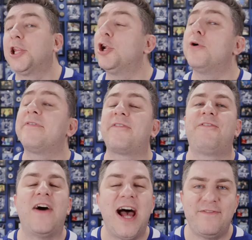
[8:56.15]
A little over
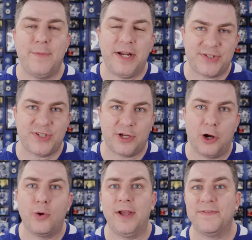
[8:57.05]
five minutes to
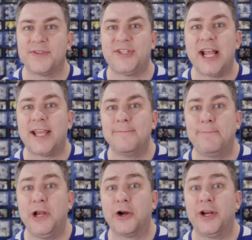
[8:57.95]
go in the second
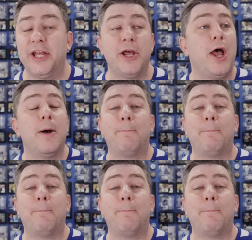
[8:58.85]
period.